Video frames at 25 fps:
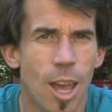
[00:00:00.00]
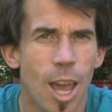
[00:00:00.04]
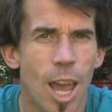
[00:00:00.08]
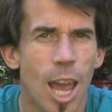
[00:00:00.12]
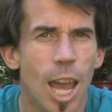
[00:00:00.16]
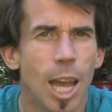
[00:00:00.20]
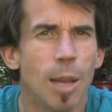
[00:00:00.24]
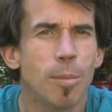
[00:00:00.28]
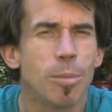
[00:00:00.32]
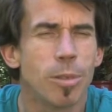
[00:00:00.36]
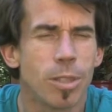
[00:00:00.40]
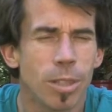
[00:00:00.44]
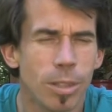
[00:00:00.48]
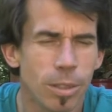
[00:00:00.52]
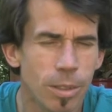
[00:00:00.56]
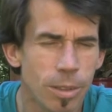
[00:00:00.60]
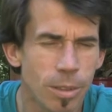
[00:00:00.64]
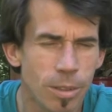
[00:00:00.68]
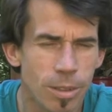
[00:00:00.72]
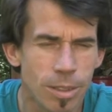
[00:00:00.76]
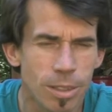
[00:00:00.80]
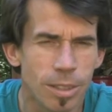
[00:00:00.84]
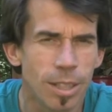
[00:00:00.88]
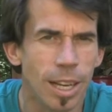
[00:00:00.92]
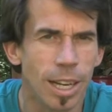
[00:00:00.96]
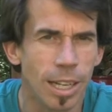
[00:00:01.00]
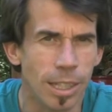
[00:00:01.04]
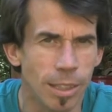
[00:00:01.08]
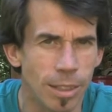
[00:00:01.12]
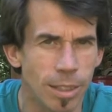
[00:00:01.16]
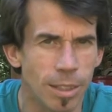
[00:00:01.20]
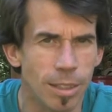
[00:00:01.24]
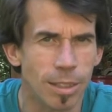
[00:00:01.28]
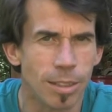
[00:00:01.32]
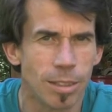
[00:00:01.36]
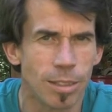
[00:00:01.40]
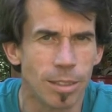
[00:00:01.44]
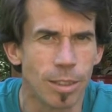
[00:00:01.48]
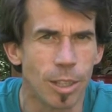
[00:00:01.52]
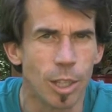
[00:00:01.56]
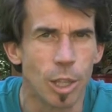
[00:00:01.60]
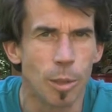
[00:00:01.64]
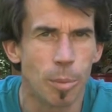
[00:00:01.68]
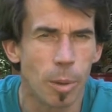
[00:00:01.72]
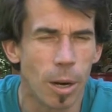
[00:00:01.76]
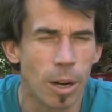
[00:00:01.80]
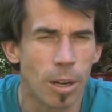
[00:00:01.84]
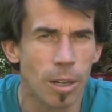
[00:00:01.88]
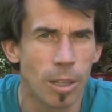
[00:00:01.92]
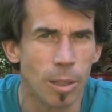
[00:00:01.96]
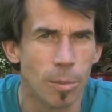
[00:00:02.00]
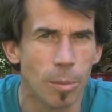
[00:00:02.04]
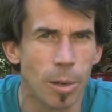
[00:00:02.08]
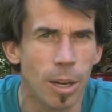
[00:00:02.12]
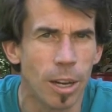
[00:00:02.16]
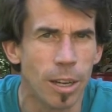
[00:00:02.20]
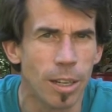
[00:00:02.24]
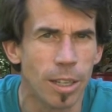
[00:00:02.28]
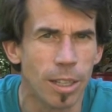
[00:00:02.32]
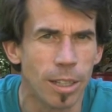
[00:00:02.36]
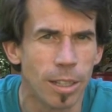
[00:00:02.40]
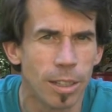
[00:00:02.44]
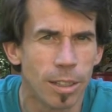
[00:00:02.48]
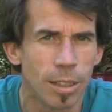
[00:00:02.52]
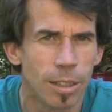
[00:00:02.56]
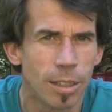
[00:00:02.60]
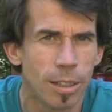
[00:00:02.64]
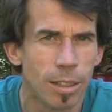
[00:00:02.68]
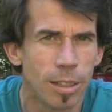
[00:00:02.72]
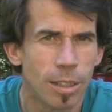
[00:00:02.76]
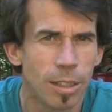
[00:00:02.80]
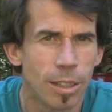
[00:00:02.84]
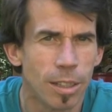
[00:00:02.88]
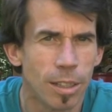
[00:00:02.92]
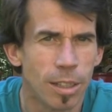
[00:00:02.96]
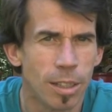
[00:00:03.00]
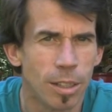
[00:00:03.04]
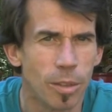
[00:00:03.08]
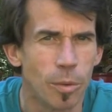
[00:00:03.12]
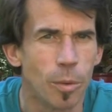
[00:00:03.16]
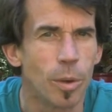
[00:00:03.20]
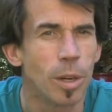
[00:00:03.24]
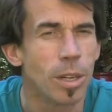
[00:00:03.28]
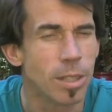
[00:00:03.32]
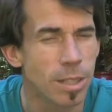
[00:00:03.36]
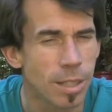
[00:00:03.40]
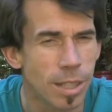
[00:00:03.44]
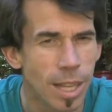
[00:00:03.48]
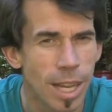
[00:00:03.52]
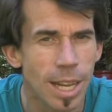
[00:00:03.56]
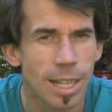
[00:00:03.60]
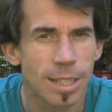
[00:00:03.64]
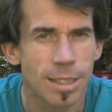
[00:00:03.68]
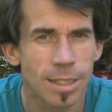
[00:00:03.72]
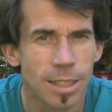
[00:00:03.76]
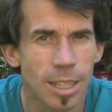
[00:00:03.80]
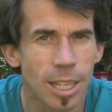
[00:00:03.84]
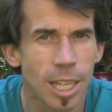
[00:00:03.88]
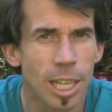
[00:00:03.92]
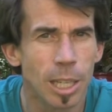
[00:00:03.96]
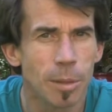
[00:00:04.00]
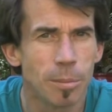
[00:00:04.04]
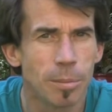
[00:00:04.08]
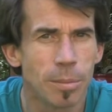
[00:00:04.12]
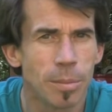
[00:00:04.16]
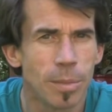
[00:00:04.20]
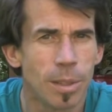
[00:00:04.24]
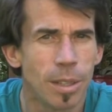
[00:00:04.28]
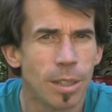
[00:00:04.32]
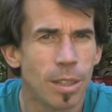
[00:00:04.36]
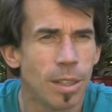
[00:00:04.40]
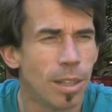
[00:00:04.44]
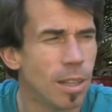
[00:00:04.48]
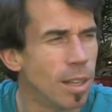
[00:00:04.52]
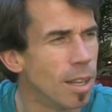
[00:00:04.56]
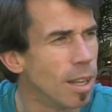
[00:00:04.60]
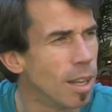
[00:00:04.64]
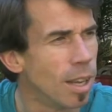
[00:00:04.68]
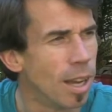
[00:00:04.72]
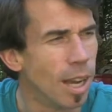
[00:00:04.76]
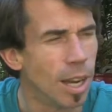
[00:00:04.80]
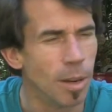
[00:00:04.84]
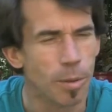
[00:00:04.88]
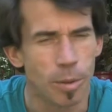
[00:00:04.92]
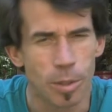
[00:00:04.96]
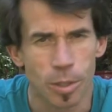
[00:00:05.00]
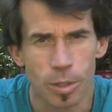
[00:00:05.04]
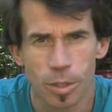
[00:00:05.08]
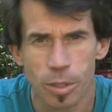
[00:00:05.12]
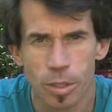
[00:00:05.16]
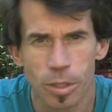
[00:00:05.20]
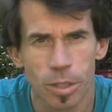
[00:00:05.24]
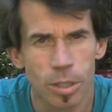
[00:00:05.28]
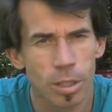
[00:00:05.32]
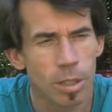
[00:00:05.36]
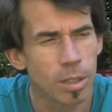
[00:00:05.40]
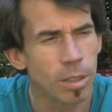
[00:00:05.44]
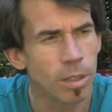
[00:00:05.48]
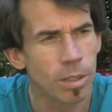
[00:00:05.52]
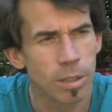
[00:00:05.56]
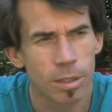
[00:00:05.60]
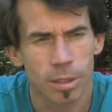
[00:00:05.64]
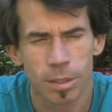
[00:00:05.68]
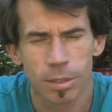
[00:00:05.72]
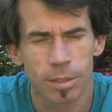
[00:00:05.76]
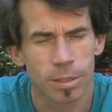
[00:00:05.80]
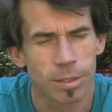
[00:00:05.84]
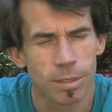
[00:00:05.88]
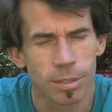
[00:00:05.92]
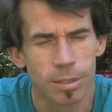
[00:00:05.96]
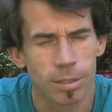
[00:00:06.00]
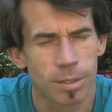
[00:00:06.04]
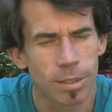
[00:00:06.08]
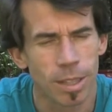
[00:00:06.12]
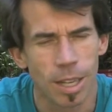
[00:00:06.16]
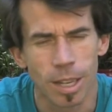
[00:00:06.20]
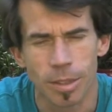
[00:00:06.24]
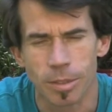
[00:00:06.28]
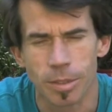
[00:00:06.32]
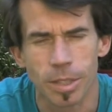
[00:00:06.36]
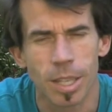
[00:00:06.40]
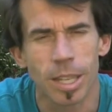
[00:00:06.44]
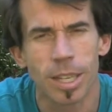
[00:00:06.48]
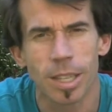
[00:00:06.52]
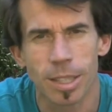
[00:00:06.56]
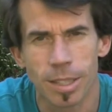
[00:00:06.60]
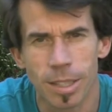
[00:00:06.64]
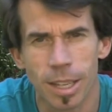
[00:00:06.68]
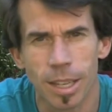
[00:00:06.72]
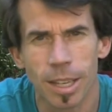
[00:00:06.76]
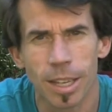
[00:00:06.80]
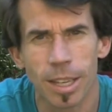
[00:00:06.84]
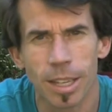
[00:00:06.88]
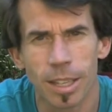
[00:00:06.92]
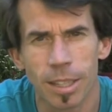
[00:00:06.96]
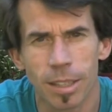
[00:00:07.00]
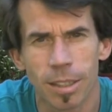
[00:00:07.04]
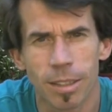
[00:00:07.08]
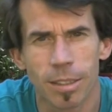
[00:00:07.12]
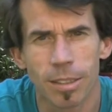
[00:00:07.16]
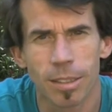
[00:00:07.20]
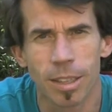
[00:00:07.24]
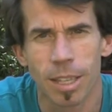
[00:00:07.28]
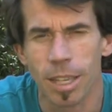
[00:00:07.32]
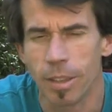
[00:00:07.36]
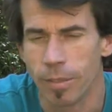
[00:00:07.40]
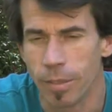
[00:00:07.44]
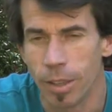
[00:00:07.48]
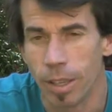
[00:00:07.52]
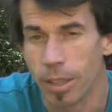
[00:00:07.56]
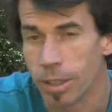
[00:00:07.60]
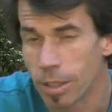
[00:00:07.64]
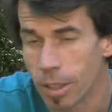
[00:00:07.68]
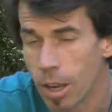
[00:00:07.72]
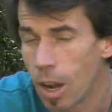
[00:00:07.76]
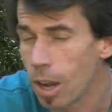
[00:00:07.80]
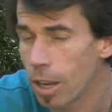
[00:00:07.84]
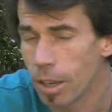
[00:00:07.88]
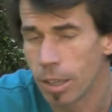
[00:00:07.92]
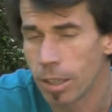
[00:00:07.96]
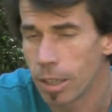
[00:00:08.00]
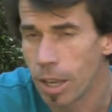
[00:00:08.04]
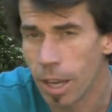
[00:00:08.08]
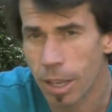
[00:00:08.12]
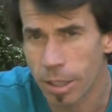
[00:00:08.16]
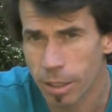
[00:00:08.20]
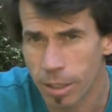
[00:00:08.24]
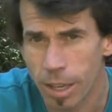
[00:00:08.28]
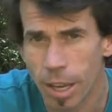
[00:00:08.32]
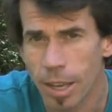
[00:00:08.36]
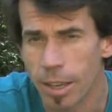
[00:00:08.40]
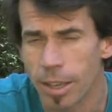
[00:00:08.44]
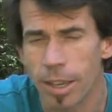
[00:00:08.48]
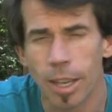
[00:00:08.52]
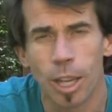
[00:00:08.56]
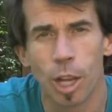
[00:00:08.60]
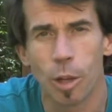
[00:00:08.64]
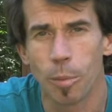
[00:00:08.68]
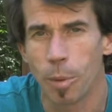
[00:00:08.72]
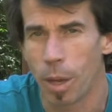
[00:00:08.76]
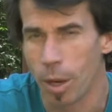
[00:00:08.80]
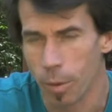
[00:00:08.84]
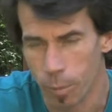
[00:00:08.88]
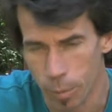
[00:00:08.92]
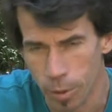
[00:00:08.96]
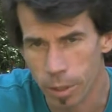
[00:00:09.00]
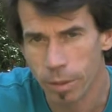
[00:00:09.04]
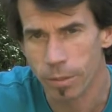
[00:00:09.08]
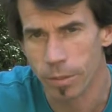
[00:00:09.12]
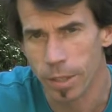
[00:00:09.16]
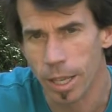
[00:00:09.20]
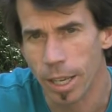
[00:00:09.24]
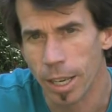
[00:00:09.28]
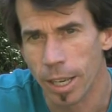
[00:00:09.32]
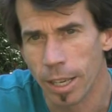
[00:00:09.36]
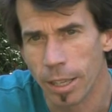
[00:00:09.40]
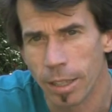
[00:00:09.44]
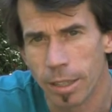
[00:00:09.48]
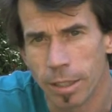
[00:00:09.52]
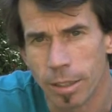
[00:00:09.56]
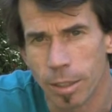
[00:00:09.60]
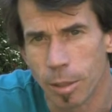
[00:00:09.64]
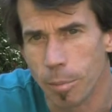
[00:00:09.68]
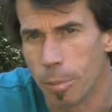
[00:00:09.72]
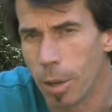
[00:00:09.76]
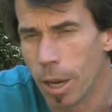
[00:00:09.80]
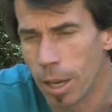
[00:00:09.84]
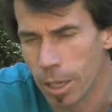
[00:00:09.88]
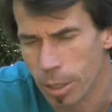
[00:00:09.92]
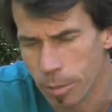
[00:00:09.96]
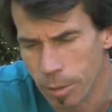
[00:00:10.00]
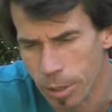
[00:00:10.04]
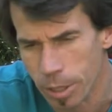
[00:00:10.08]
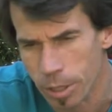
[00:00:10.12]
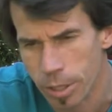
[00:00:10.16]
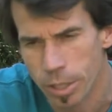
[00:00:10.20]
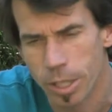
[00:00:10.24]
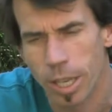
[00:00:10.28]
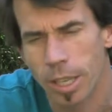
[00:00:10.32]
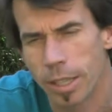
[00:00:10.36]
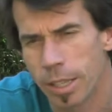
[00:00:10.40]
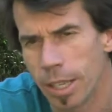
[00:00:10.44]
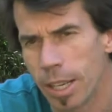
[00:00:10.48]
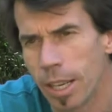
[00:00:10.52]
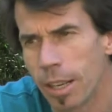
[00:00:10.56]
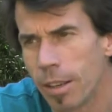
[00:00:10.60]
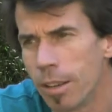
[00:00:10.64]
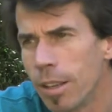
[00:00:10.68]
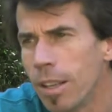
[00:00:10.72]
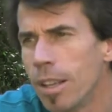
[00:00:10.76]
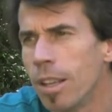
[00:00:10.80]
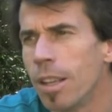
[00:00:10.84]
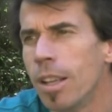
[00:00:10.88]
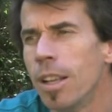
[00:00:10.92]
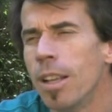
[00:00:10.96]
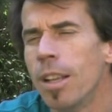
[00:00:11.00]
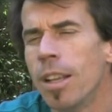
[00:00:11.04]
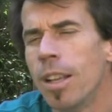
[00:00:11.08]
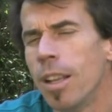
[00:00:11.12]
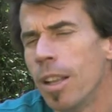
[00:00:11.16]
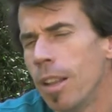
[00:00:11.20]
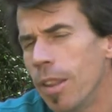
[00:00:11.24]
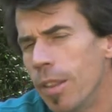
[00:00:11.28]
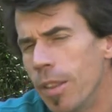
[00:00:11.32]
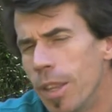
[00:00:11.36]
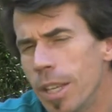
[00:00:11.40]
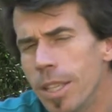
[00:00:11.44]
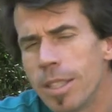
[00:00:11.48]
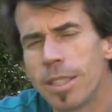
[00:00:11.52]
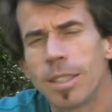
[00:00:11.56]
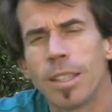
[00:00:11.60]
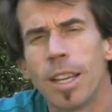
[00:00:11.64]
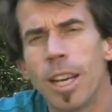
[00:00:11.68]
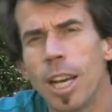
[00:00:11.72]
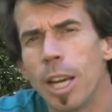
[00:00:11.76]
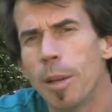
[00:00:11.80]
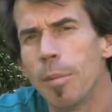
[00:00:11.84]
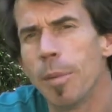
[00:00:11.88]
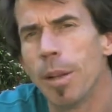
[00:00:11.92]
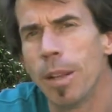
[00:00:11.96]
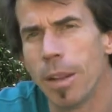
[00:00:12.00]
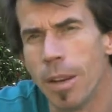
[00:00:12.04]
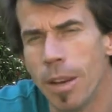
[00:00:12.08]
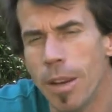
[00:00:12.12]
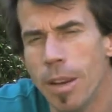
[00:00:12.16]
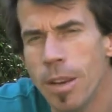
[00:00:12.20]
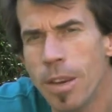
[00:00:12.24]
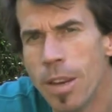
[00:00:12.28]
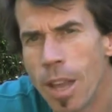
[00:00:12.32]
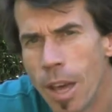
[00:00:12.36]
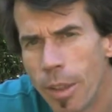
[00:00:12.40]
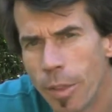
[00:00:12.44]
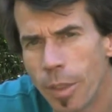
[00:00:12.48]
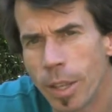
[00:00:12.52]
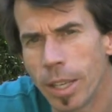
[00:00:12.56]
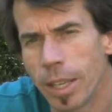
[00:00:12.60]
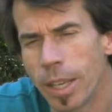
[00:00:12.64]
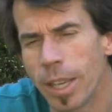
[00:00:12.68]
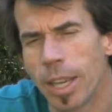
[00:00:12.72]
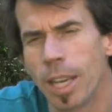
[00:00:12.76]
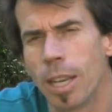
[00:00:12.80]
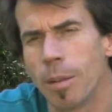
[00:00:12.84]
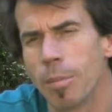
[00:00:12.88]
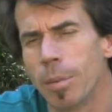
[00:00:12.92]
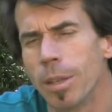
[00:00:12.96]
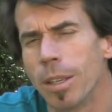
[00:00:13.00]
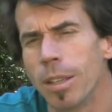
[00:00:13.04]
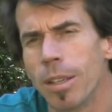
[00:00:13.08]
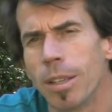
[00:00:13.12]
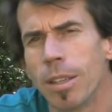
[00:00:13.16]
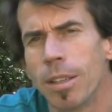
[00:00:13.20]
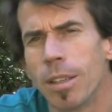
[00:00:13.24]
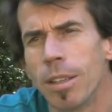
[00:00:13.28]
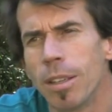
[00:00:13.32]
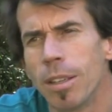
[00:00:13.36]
Absolute silence on the part of the body. Whereas last time, I was sure I was going to die, and if I had gone, not gotten help, I would have died. The body would have shut down. This time, nothing happened.